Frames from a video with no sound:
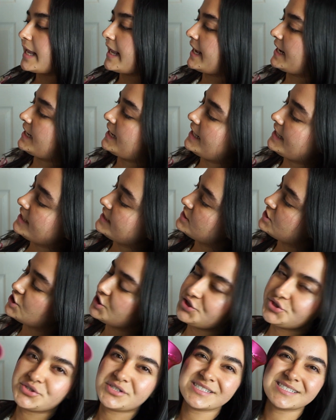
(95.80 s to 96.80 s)
And I like
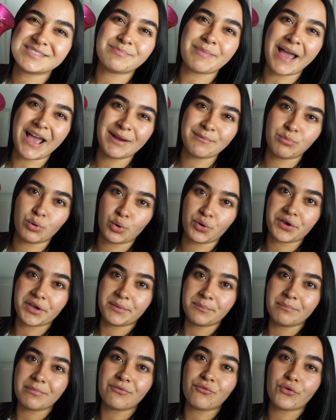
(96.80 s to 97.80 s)
to use this bad
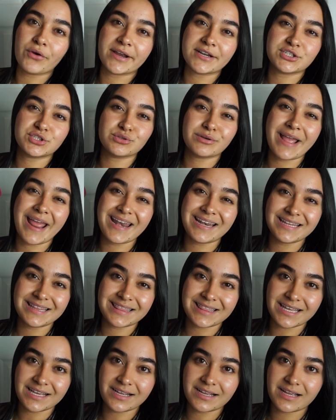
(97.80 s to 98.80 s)
boy before I do
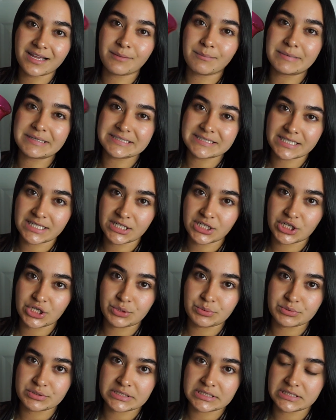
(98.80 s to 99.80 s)
anything in my
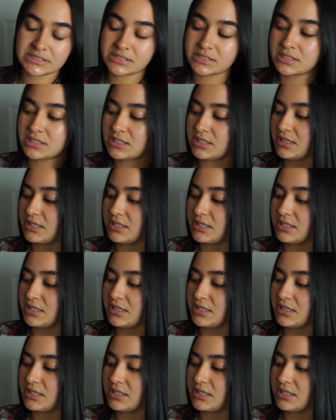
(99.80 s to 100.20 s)
skincare routine.